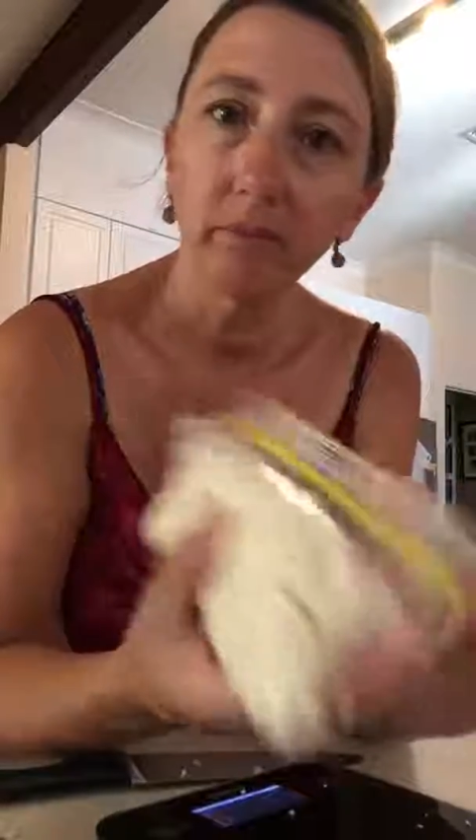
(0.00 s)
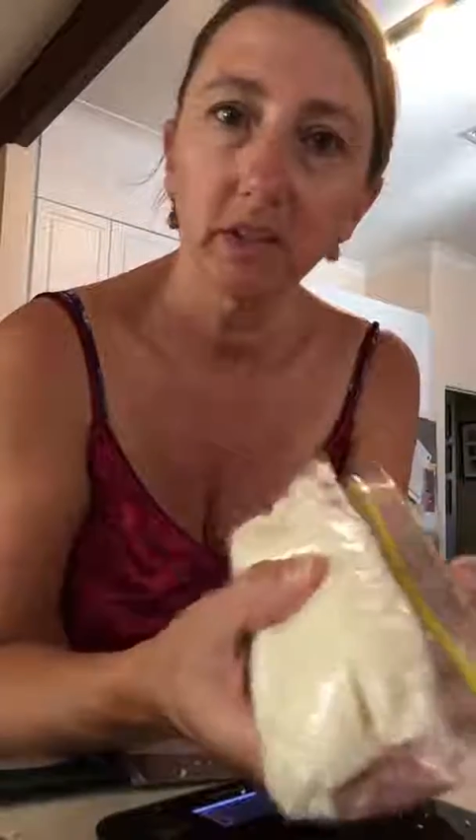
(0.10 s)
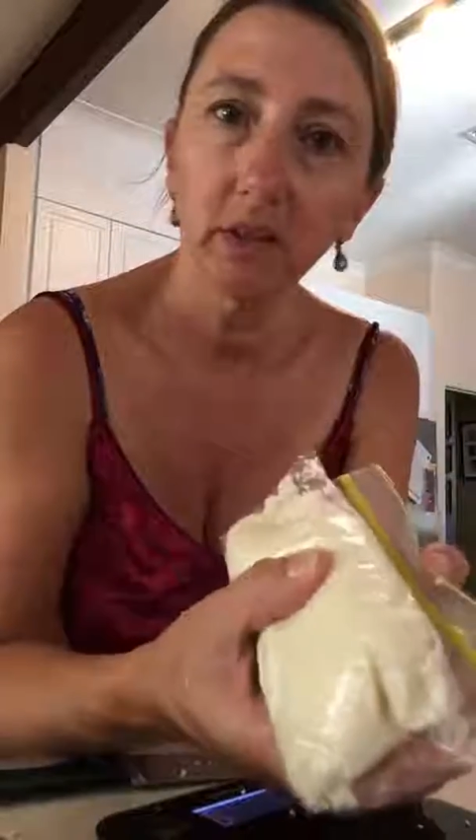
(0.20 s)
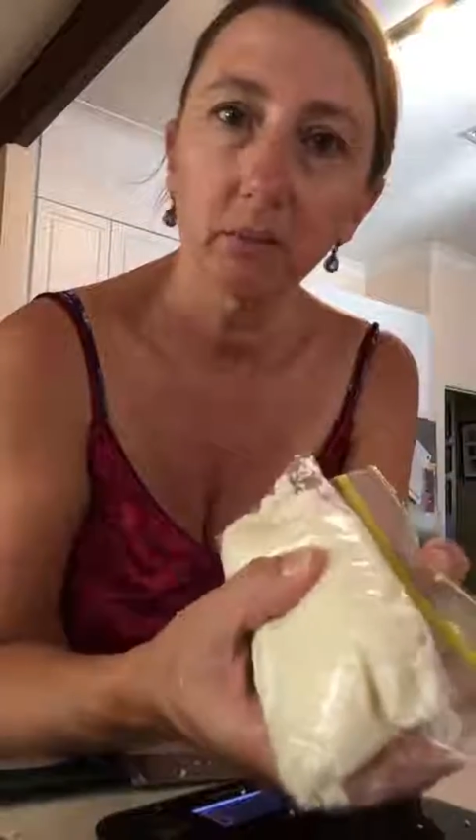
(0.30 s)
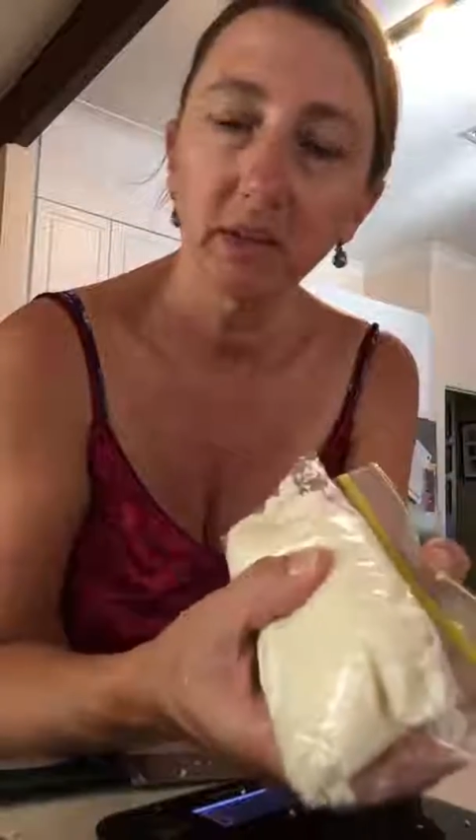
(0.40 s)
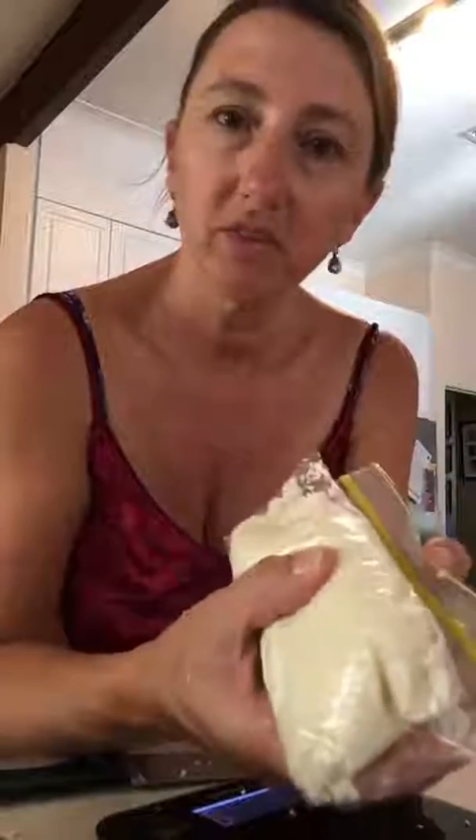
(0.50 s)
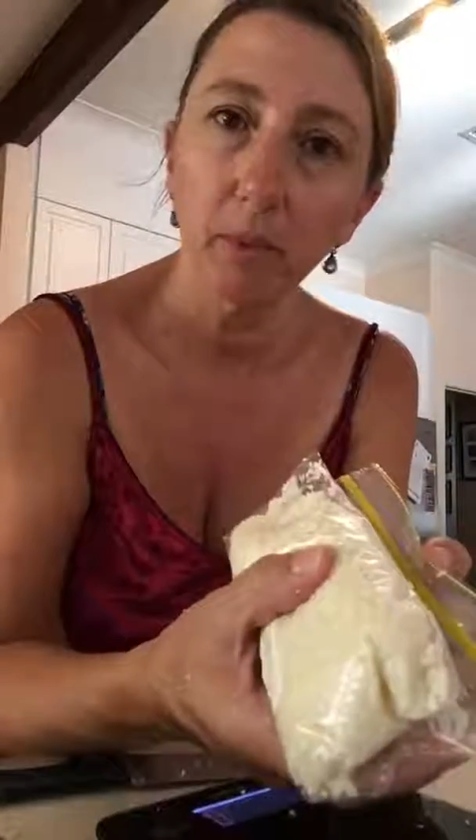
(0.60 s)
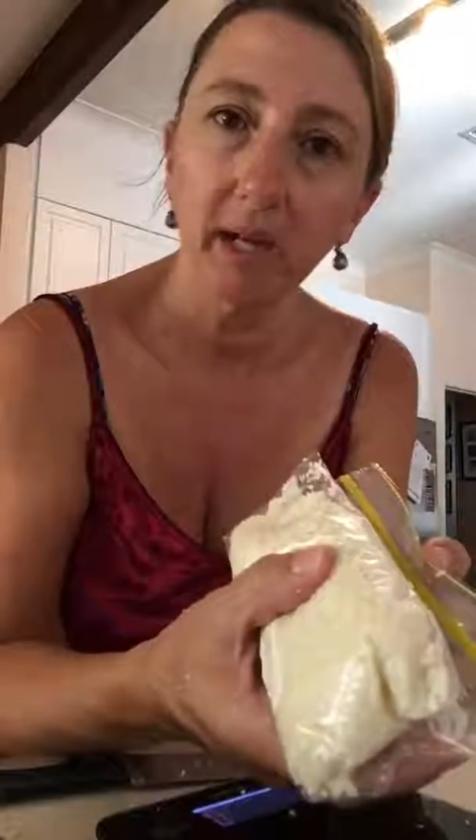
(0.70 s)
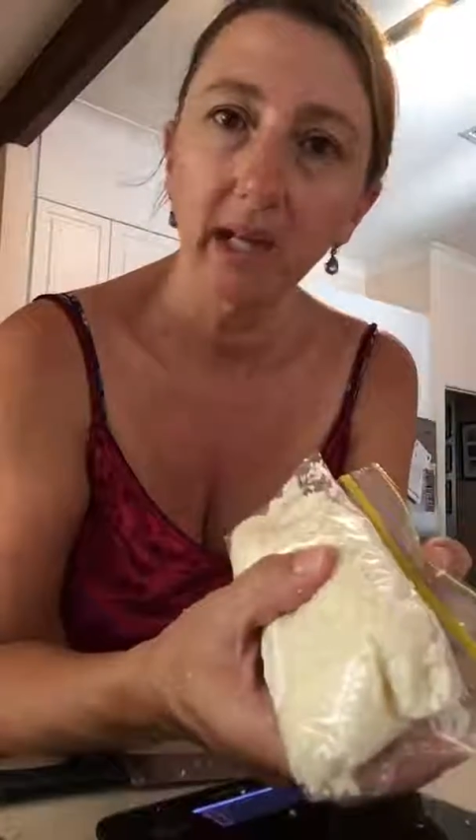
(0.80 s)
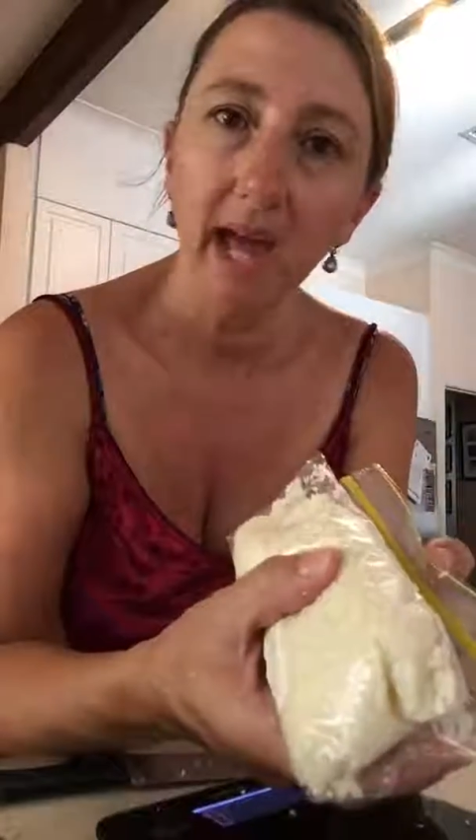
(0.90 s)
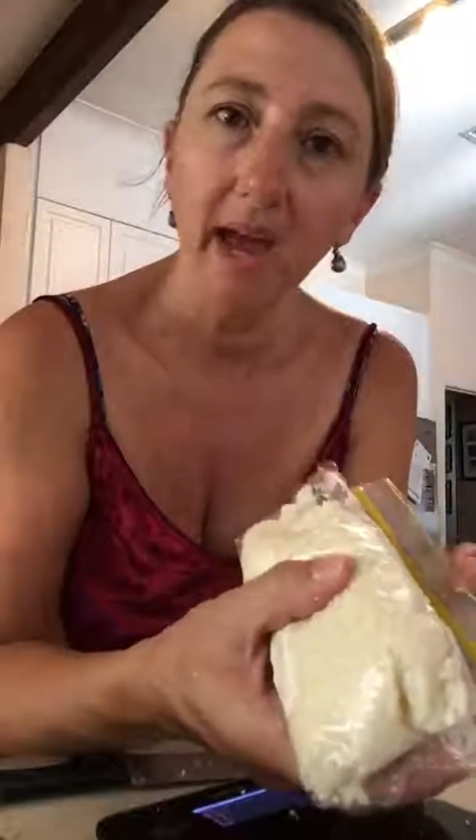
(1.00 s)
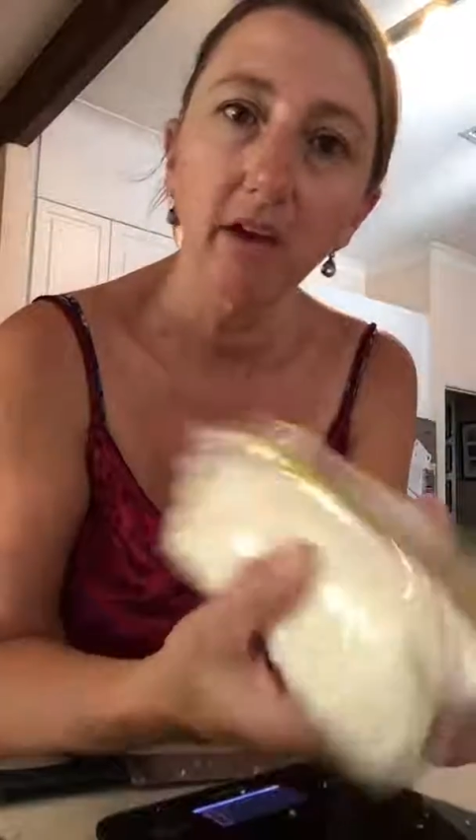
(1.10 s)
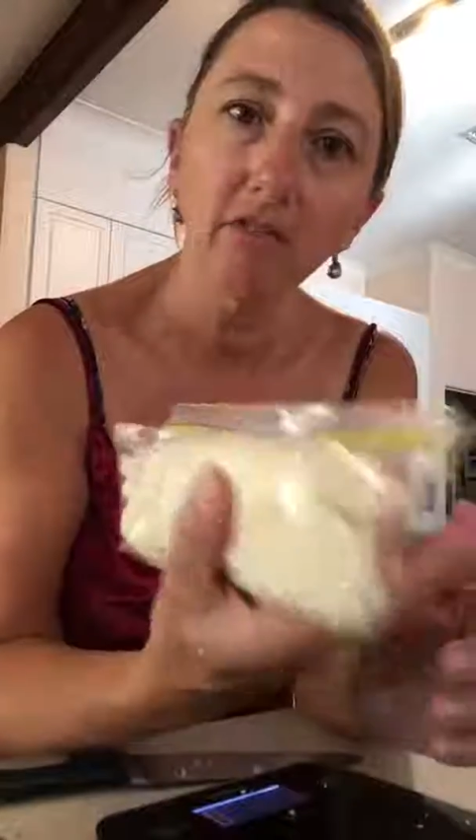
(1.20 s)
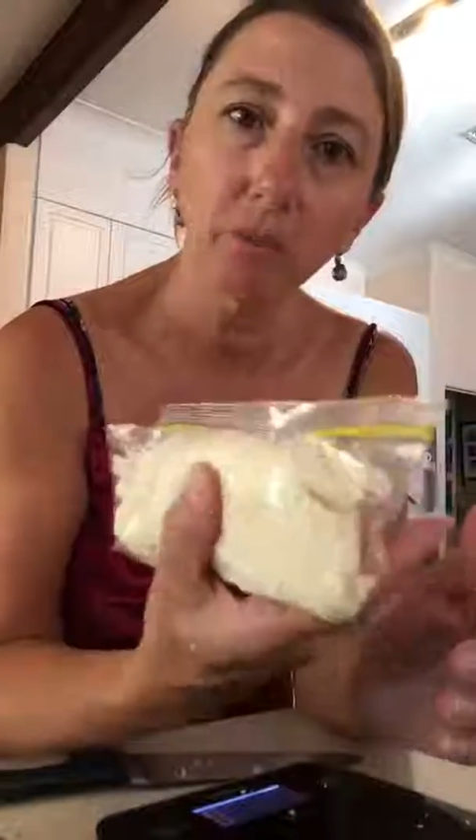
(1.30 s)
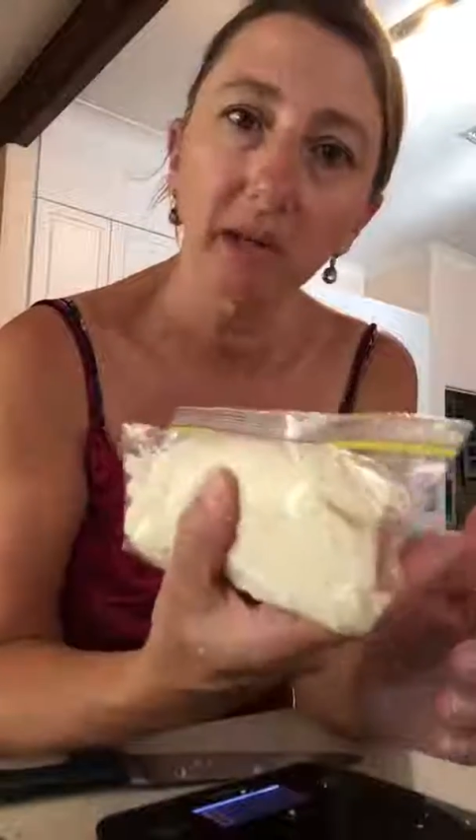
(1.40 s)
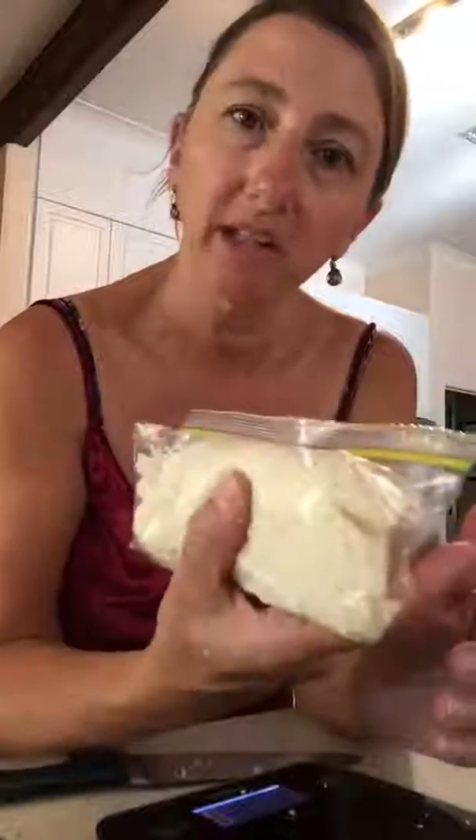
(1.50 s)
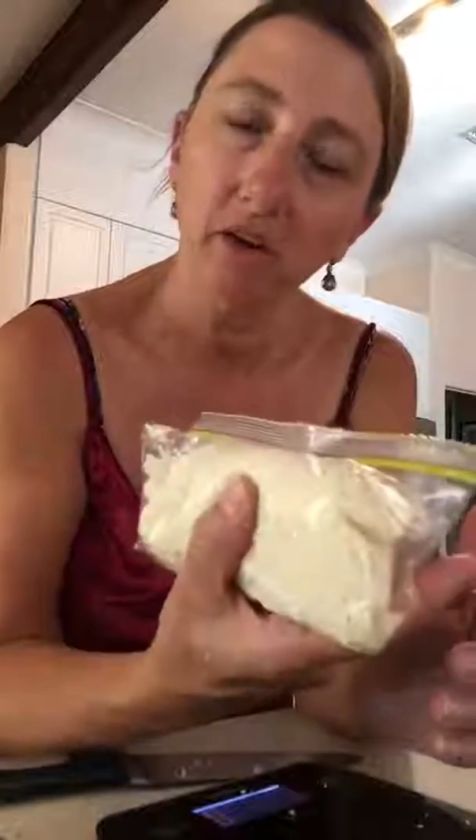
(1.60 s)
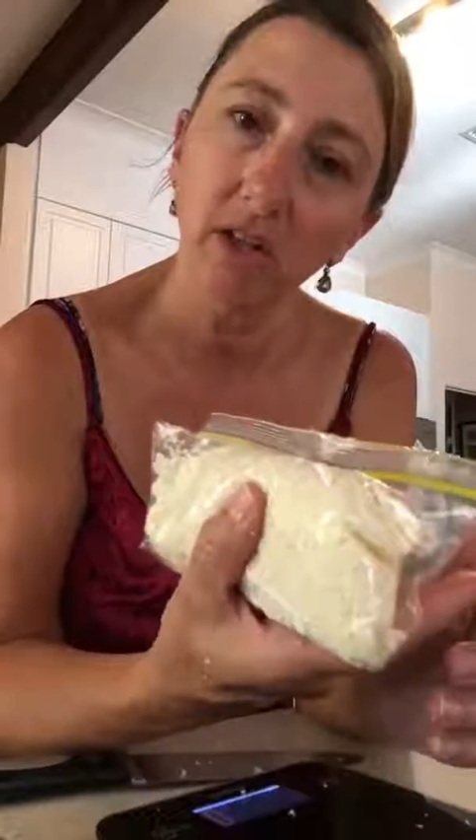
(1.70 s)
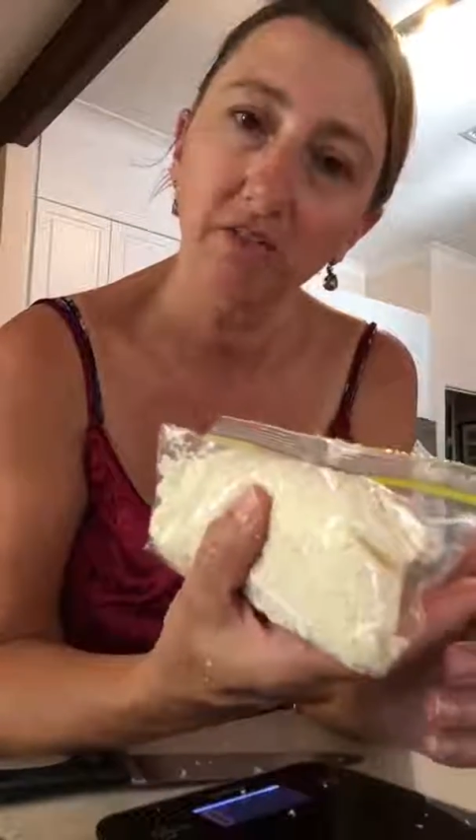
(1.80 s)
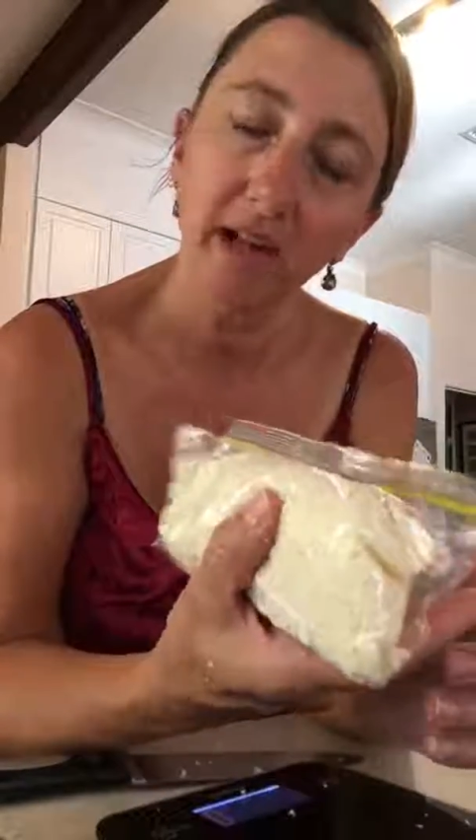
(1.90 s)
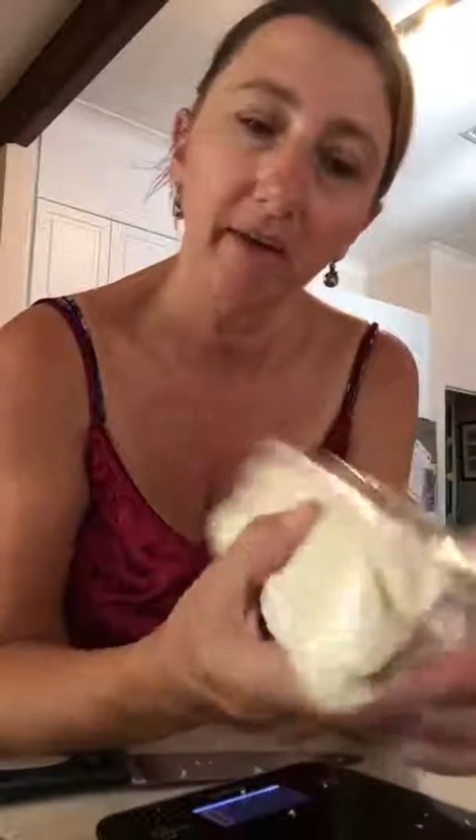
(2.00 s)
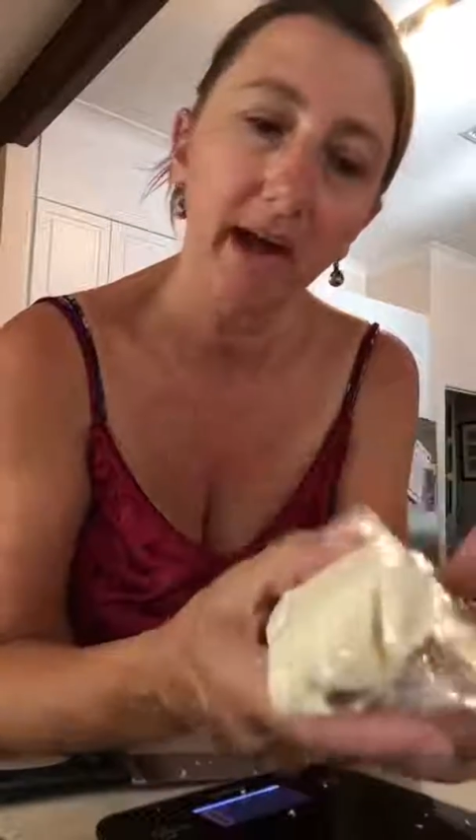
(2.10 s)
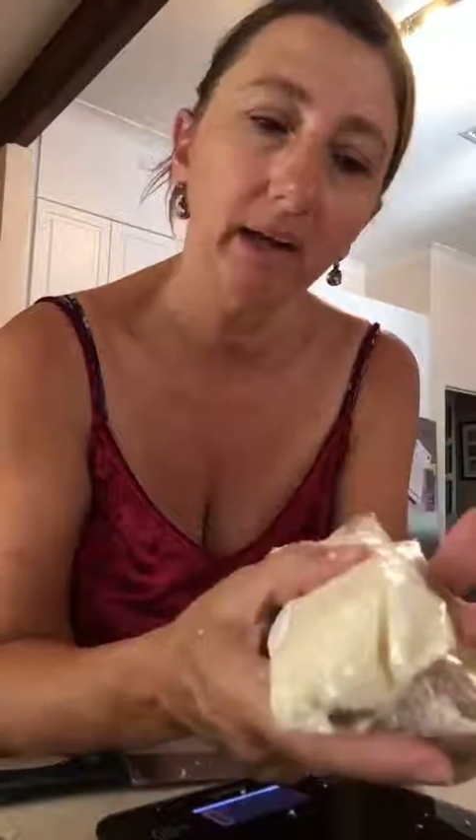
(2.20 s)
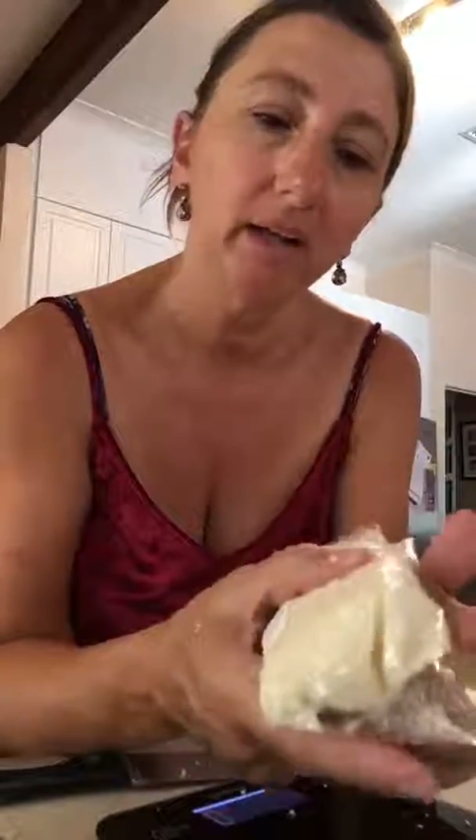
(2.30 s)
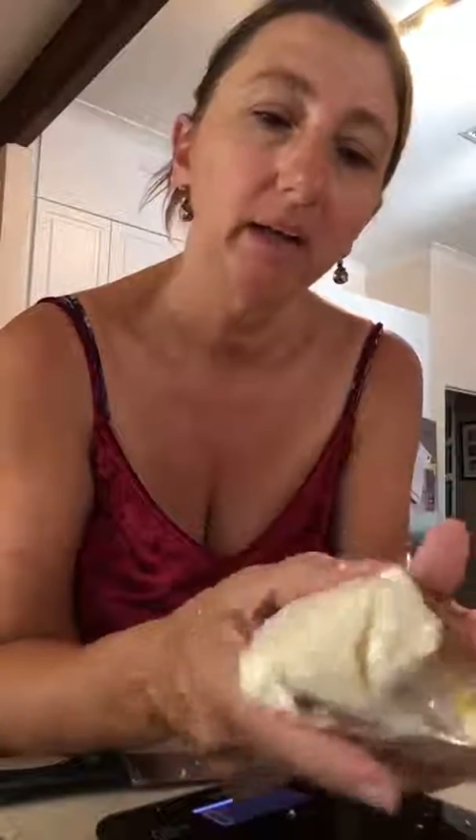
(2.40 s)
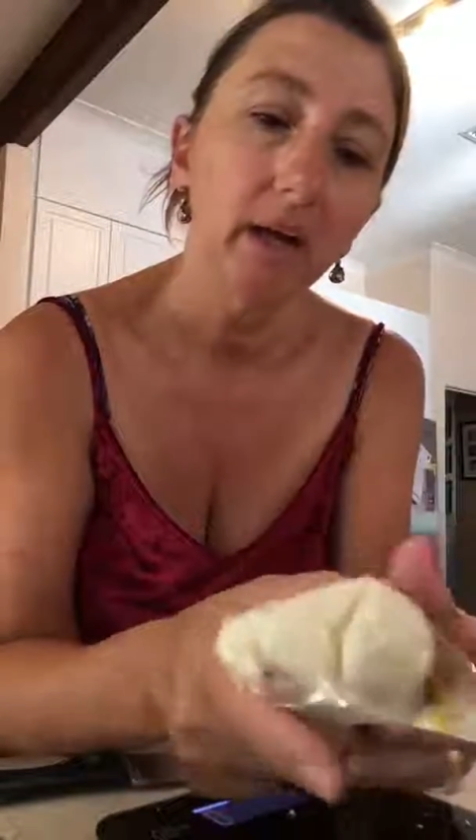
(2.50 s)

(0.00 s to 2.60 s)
whatever we're going to have, and we get the cauliflower out,